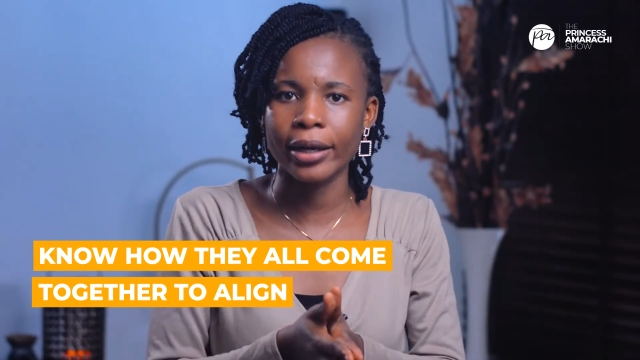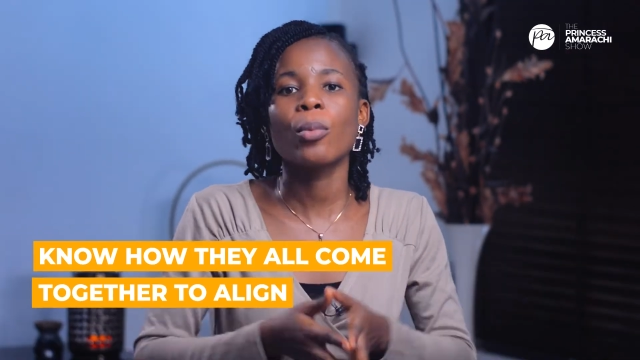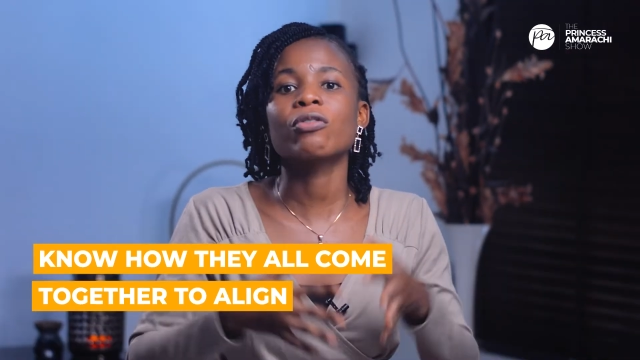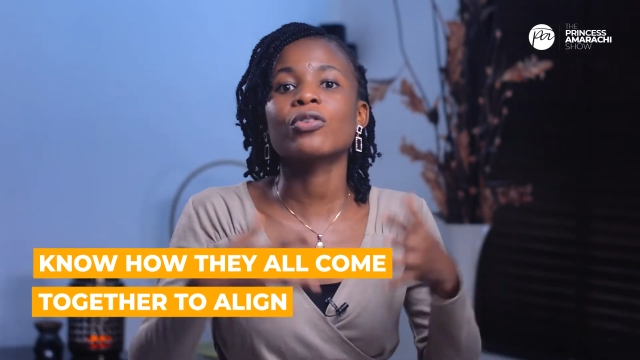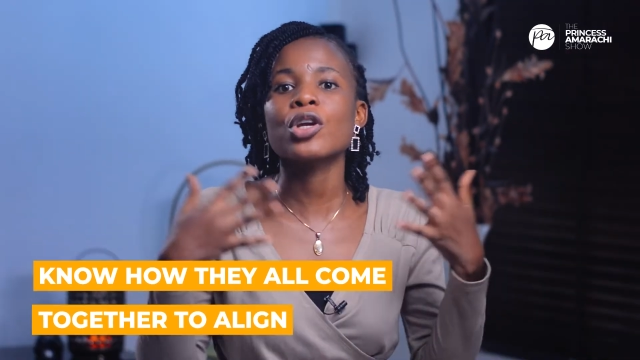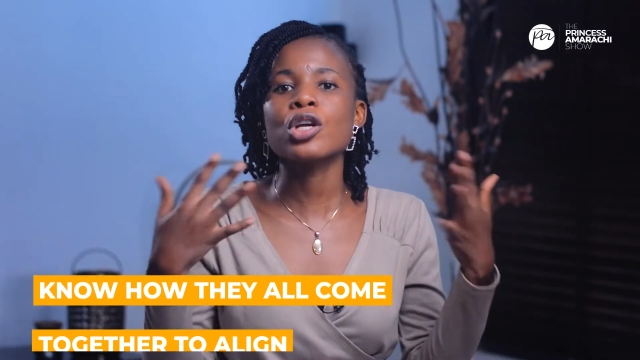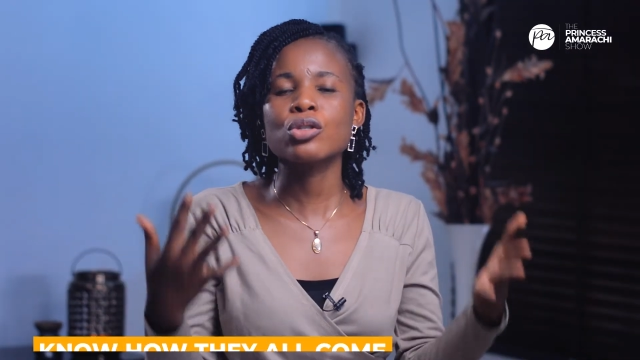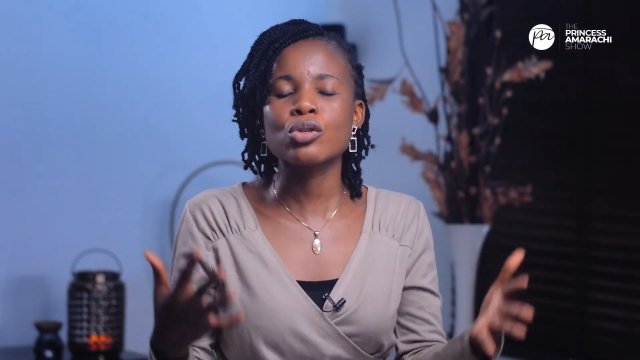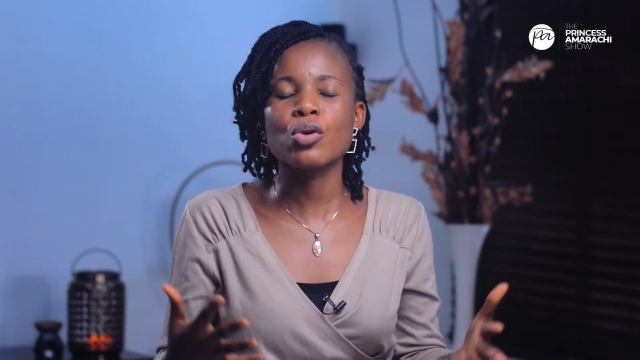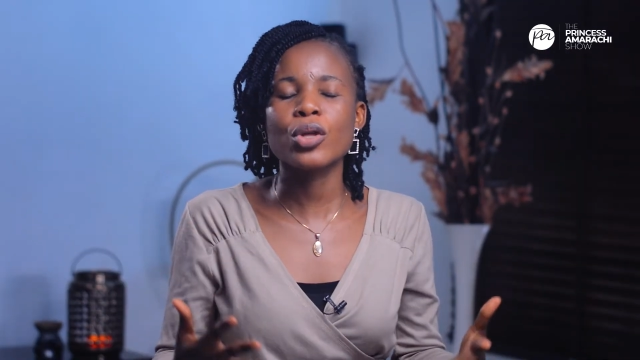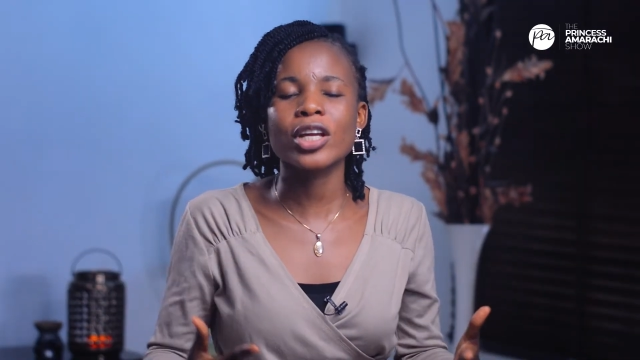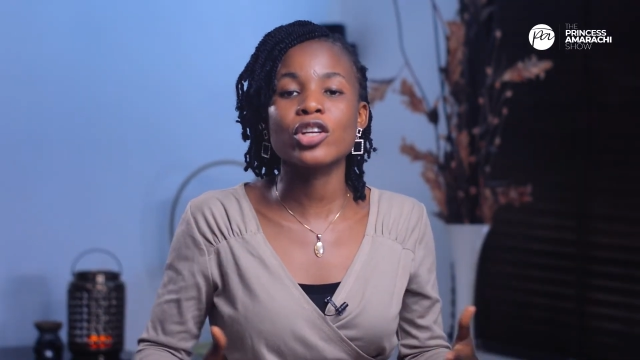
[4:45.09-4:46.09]
But for you to
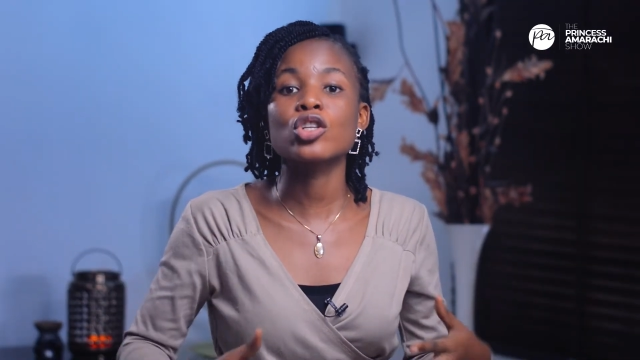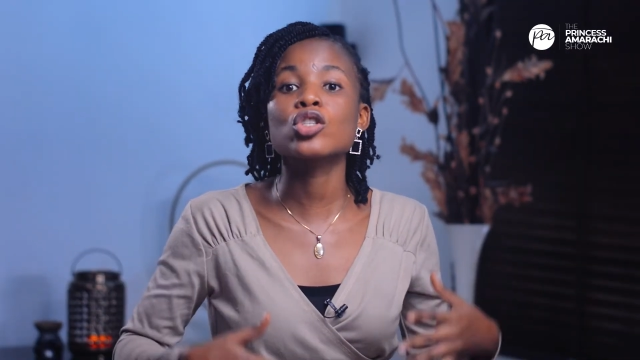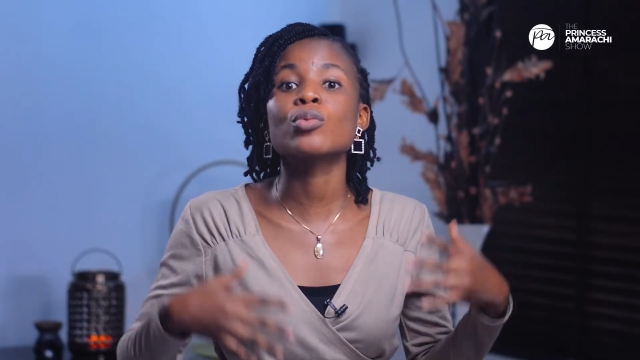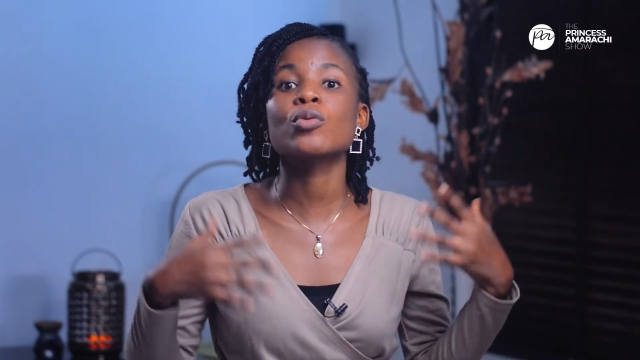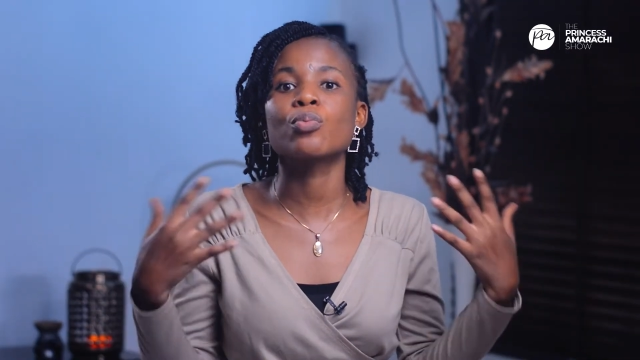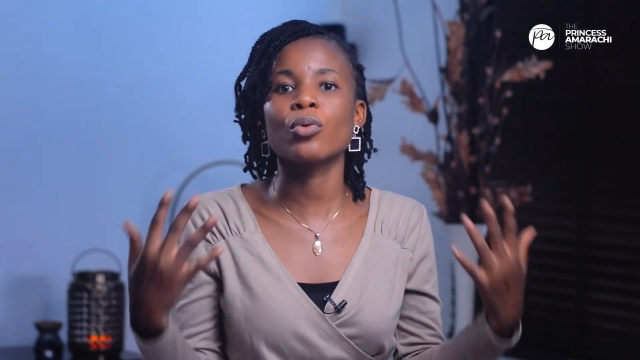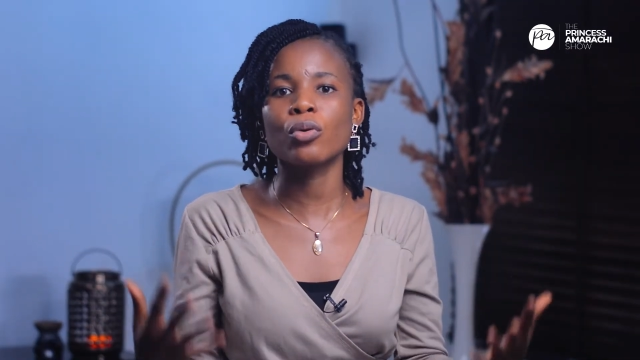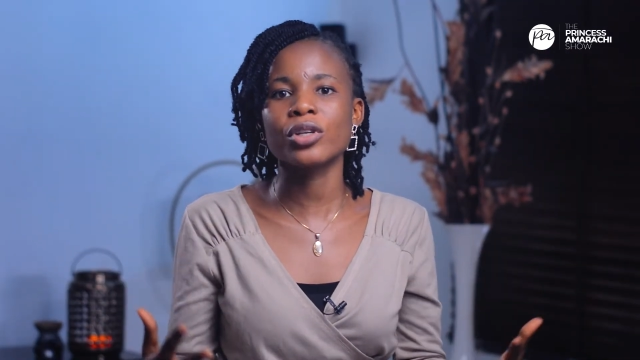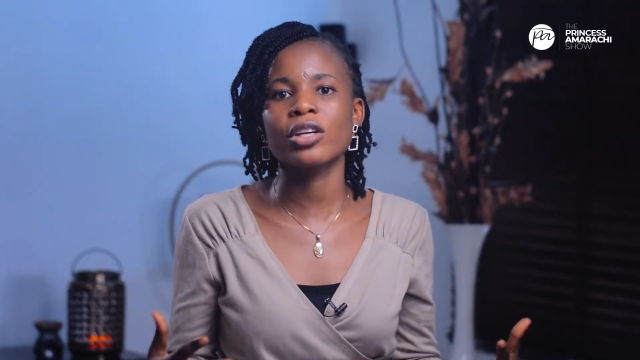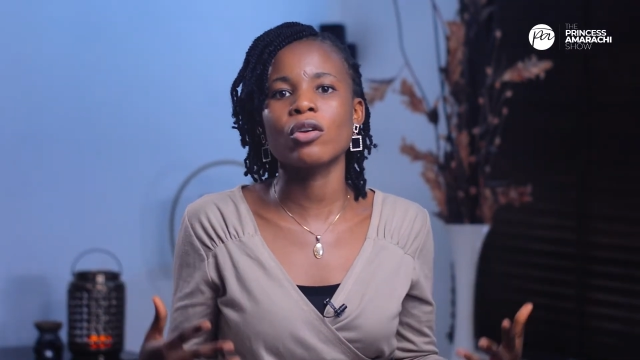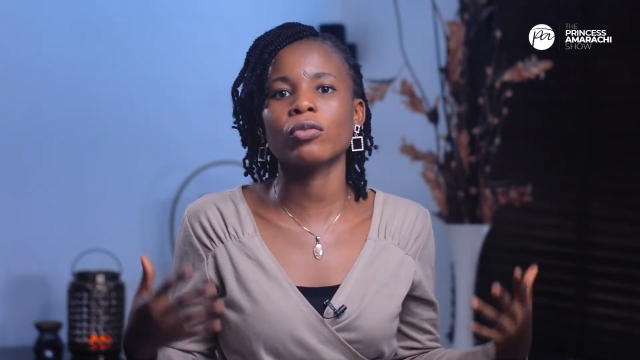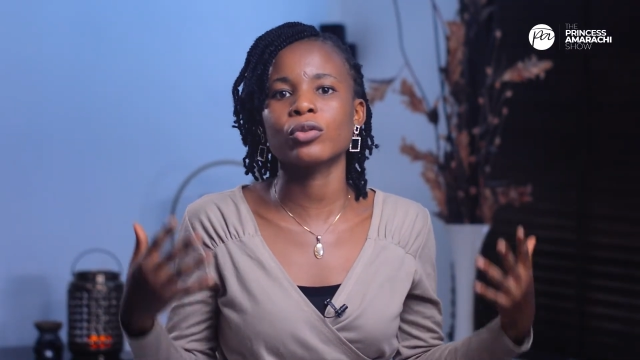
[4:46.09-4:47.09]
know that, you need to be bold
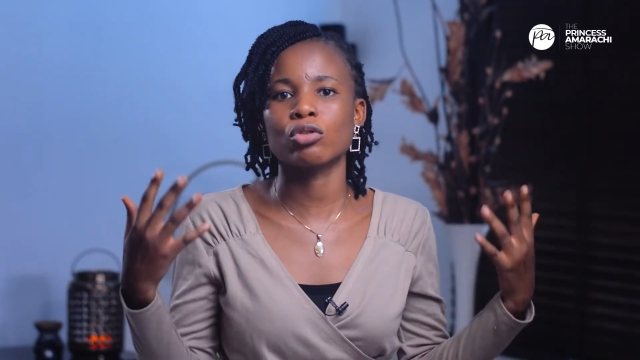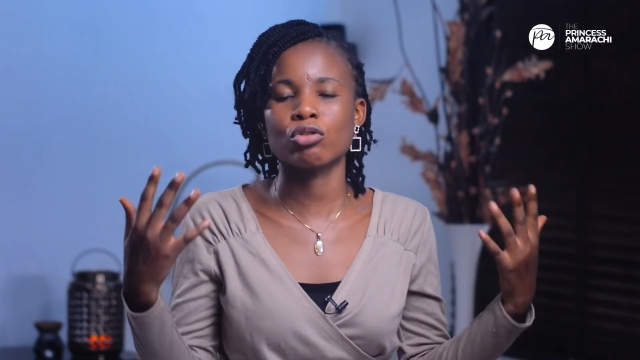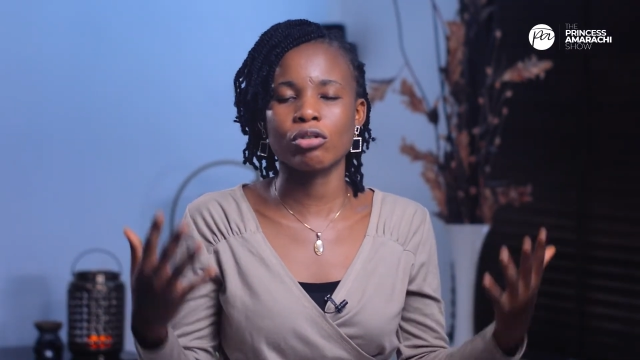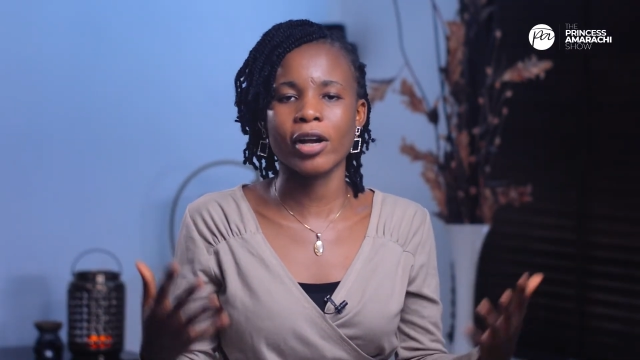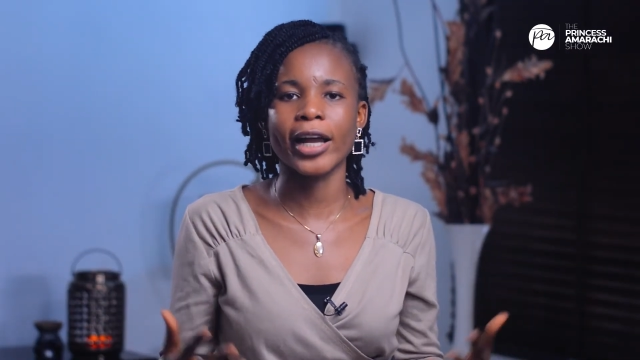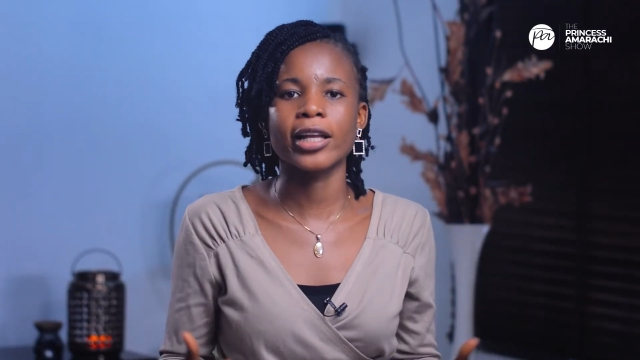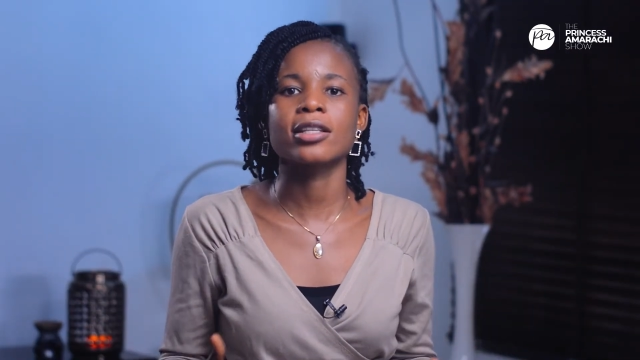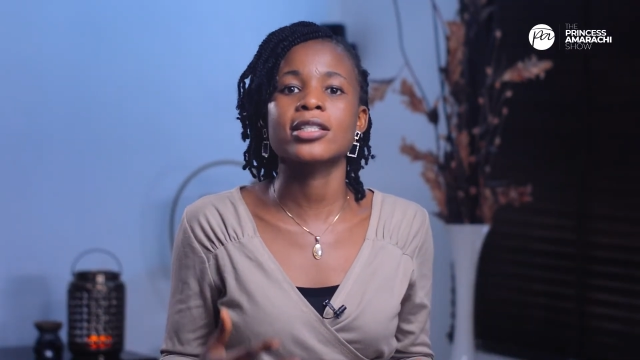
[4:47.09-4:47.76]
enough to try.